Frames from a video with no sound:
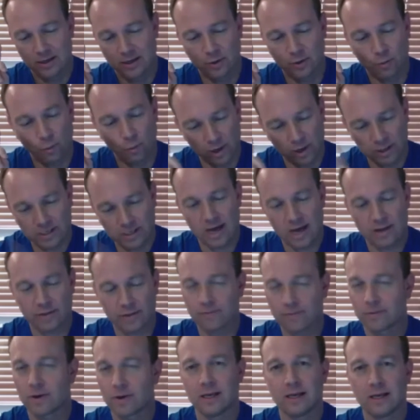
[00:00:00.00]
you know,
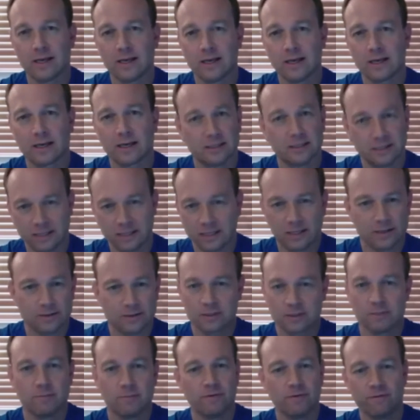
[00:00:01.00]
1.3
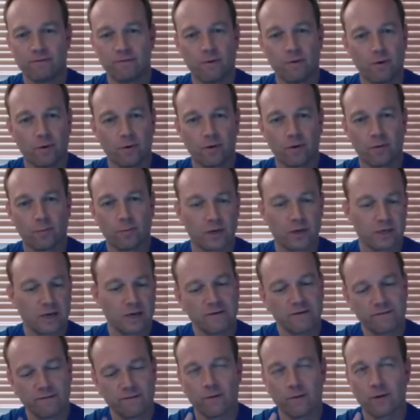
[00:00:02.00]
continues to move forward.
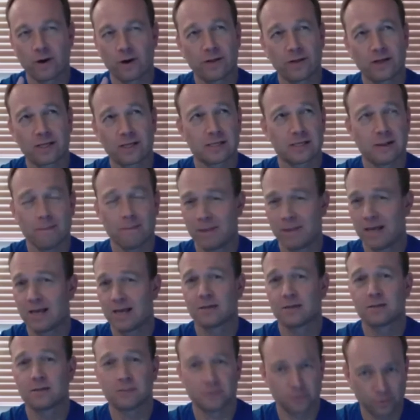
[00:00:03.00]
1.4, I think it's on
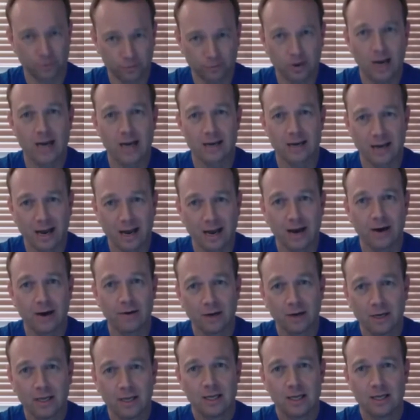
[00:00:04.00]
beta 2 right
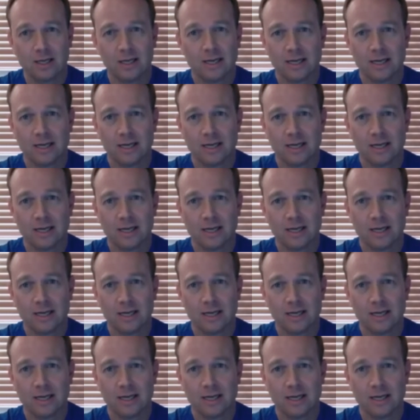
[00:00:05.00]
now.